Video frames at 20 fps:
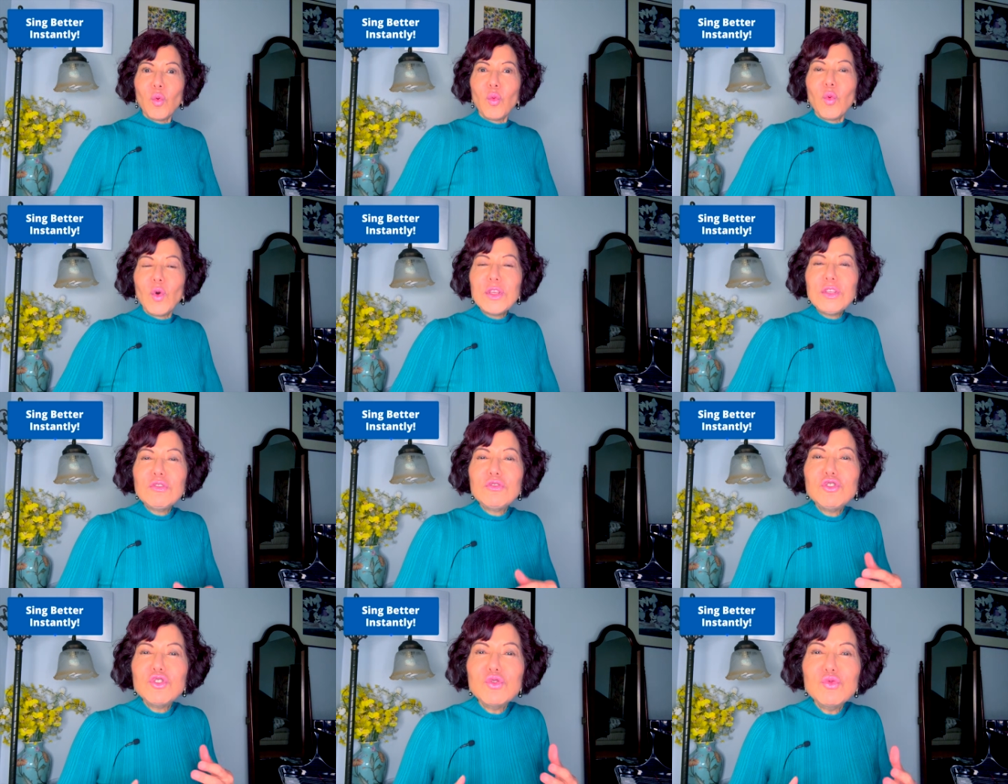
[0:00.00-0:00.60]
When
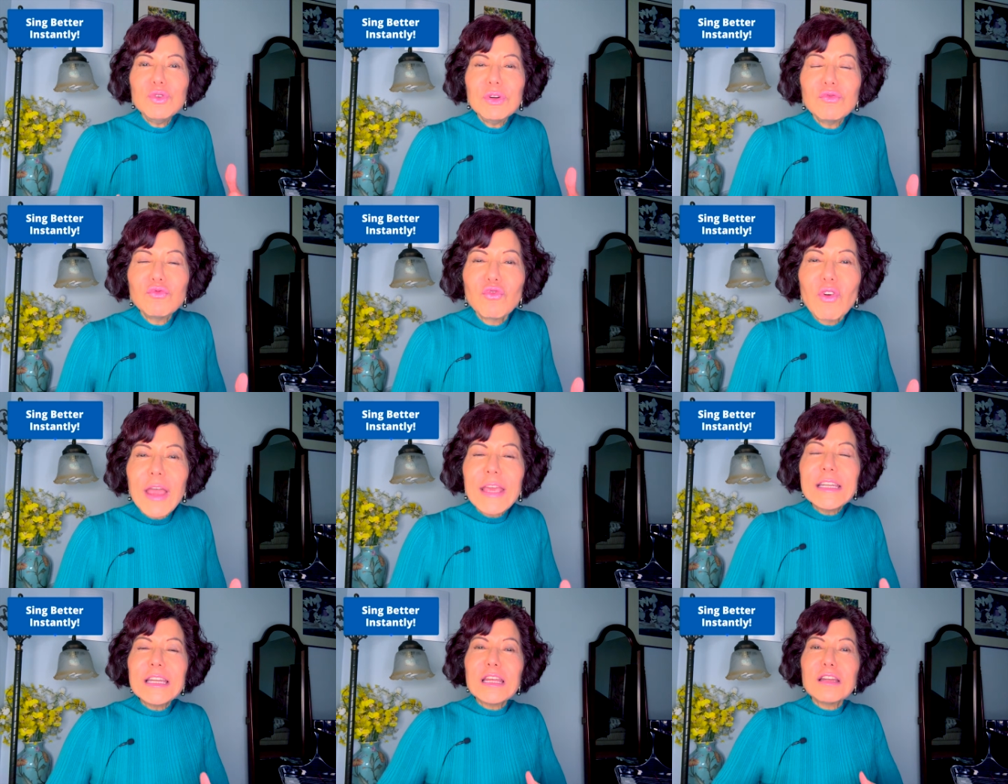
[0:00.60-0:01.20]
you do it
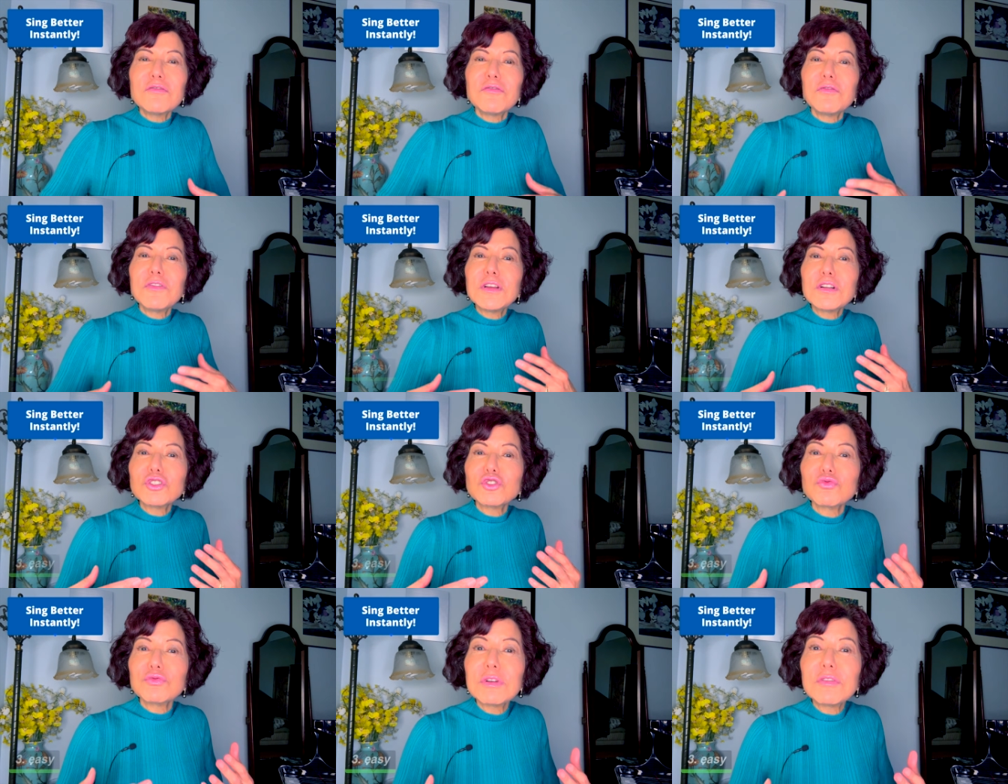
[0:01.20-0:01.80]
right, it
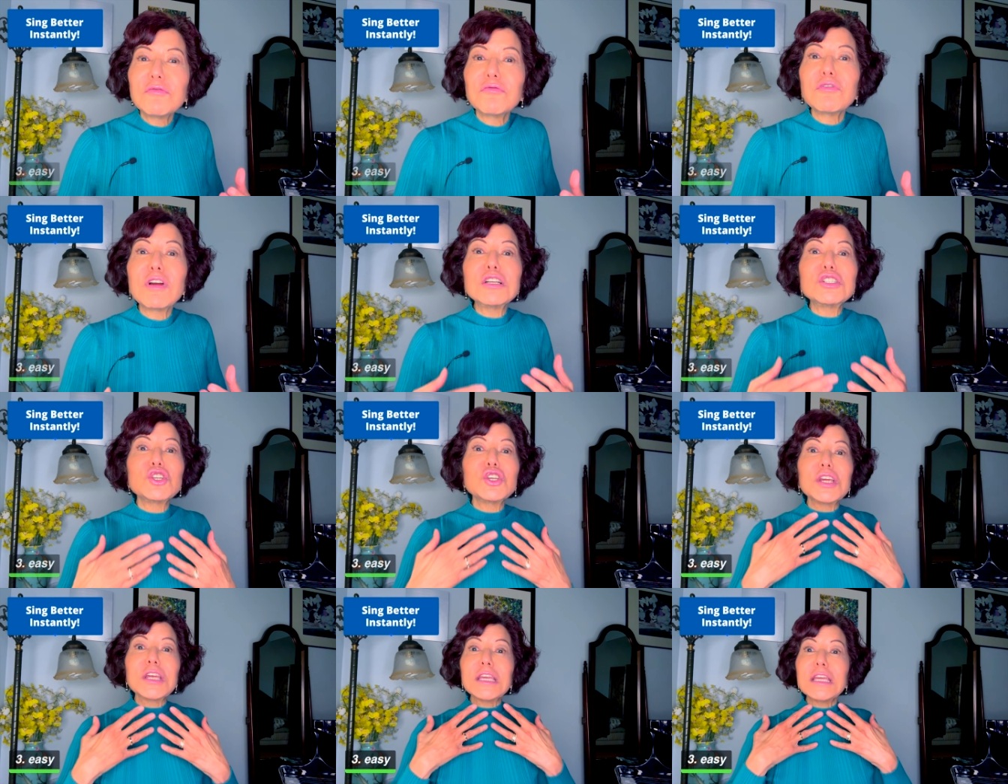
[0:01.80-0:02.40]
feels
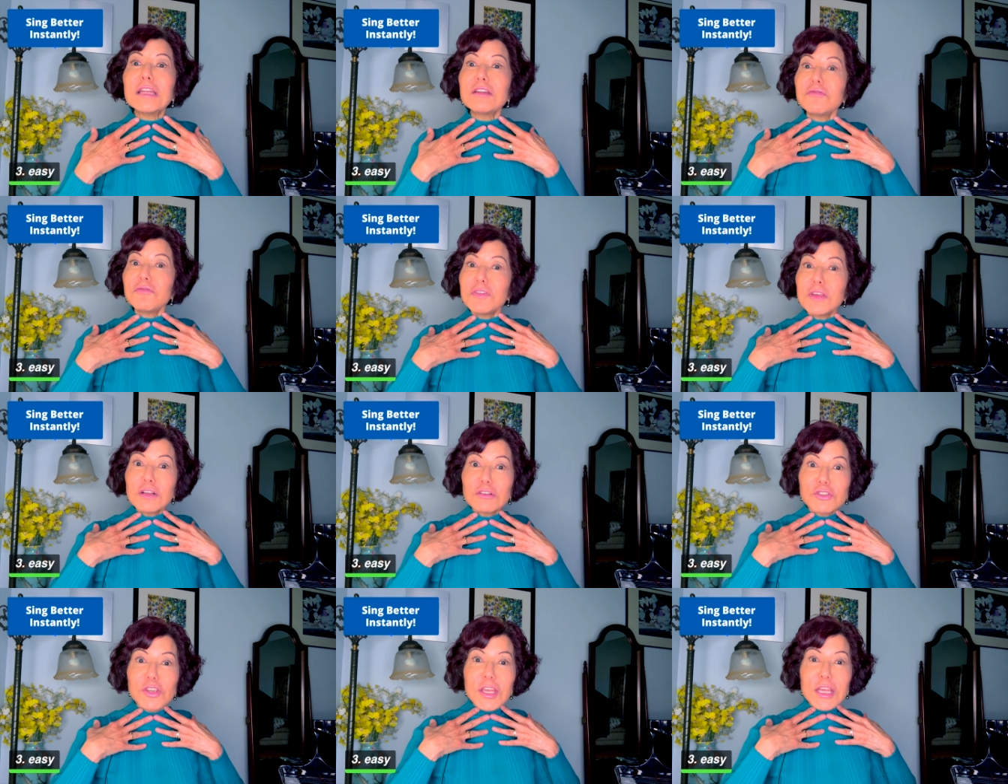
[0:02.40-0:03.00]
refreshing. It
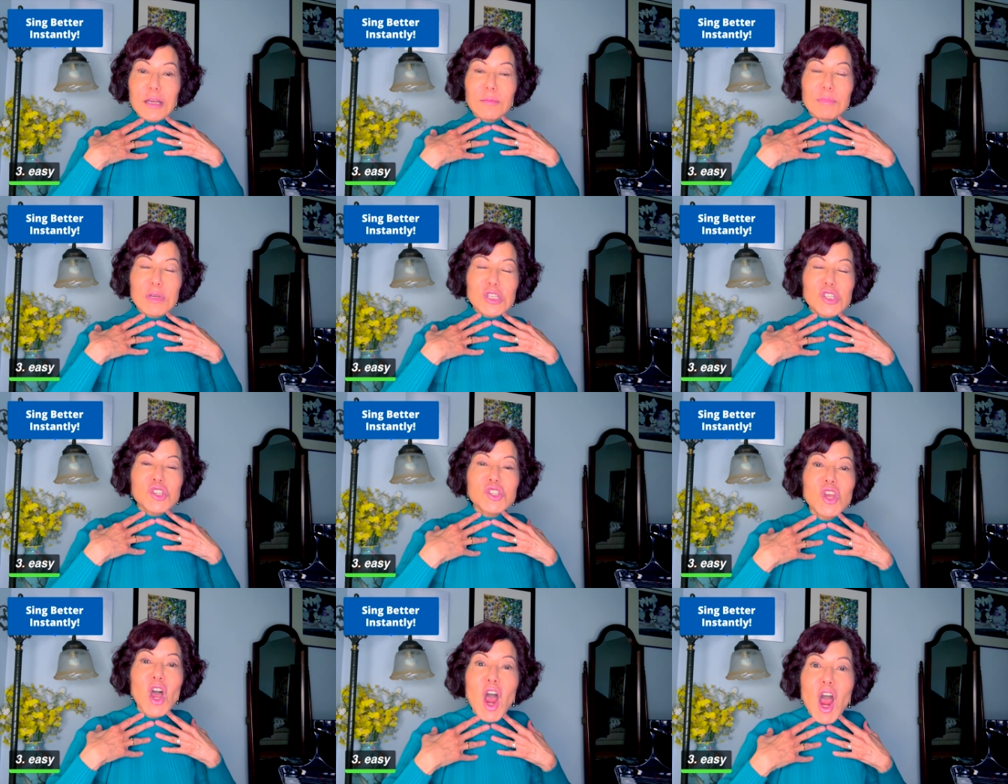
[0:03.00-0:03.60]
feels like a
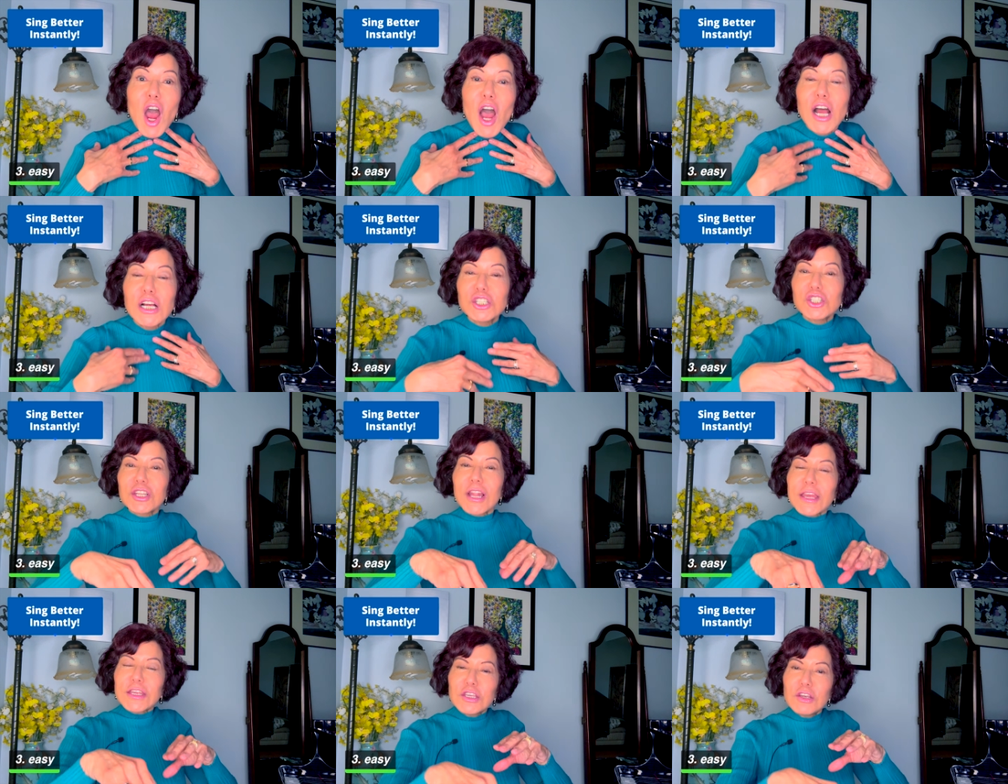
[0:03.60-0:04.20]
massage,
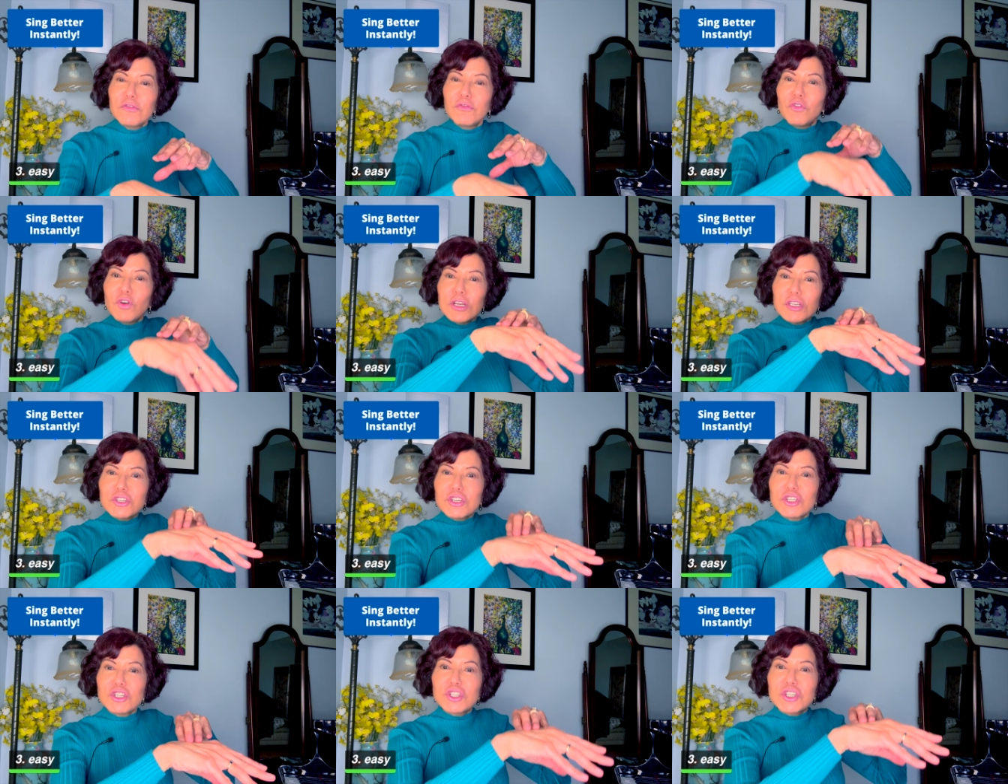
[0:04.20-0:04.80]
like your
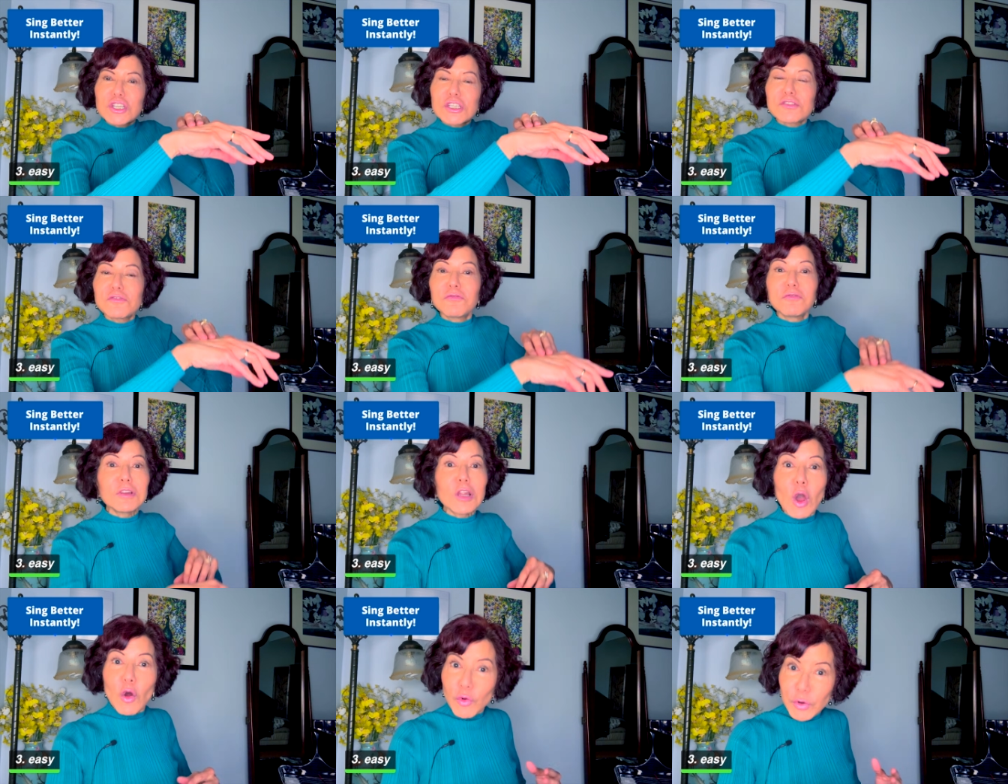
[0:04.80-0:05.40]
voice is just
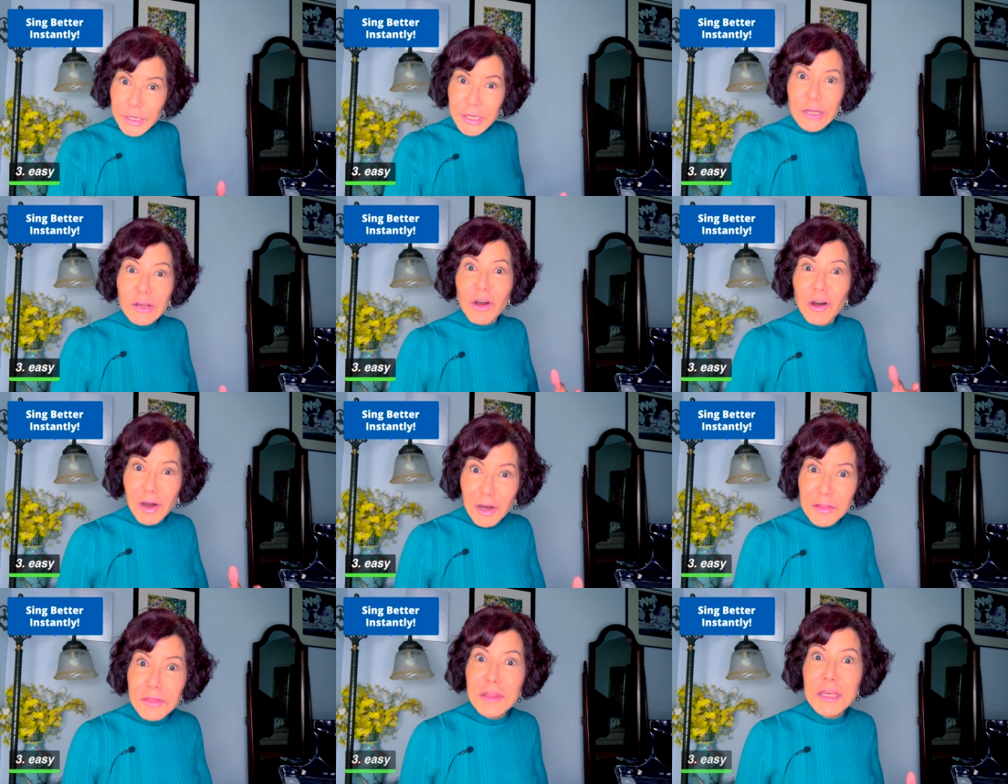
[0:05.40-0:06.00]
floating
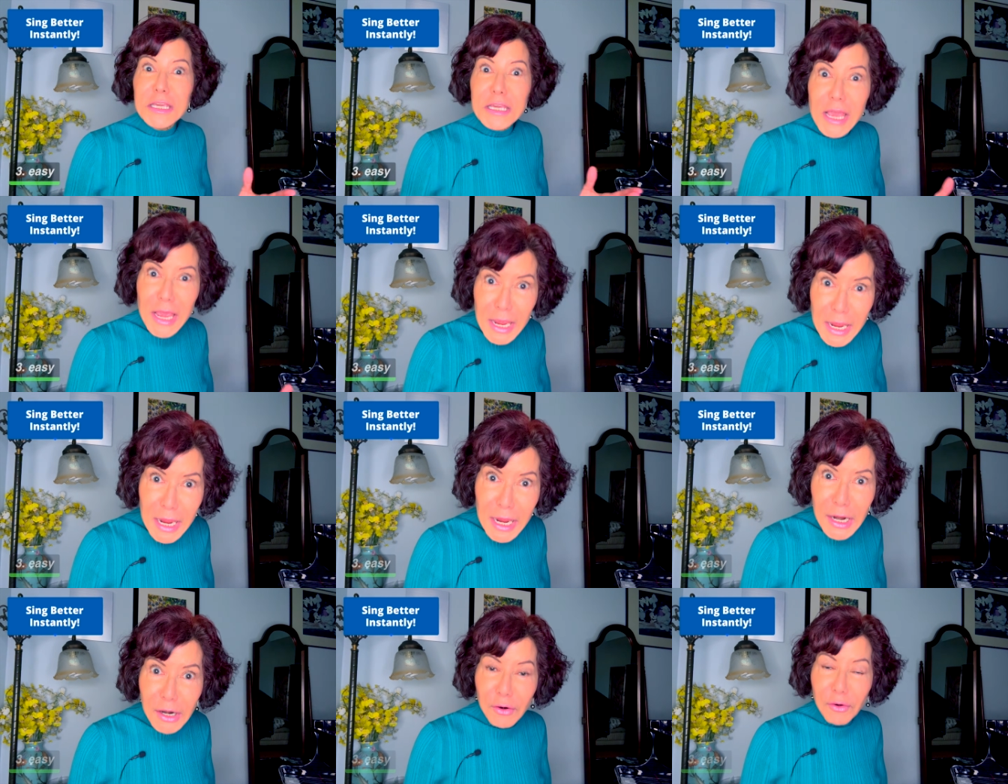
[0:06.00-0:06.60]
on the
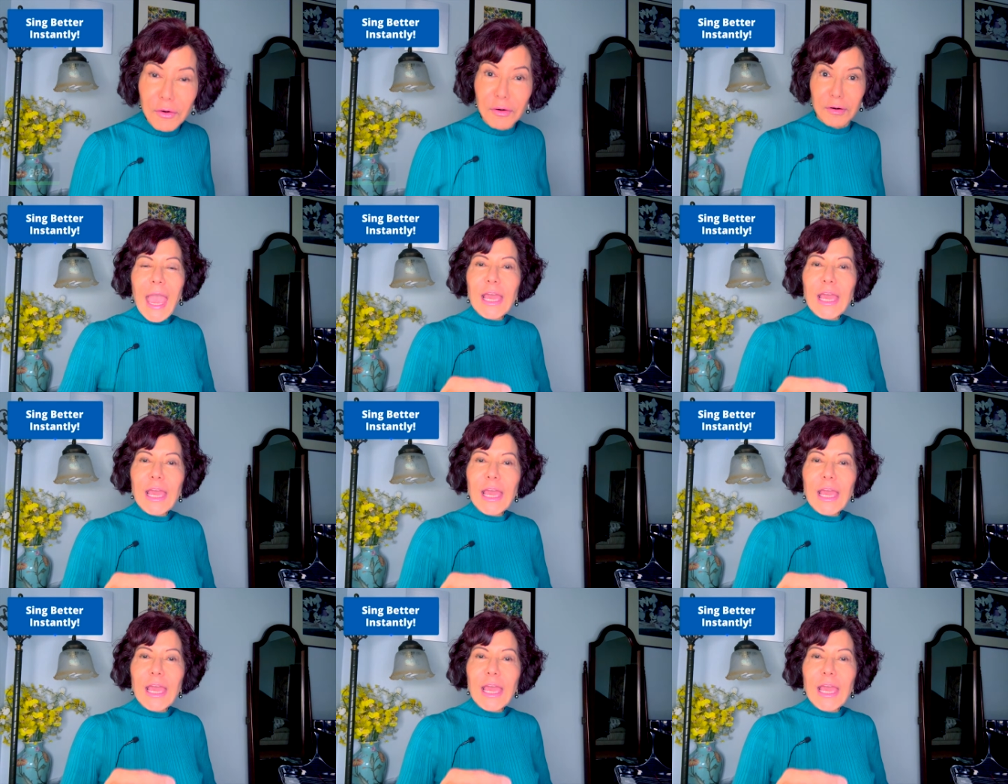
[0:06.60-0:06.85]
air.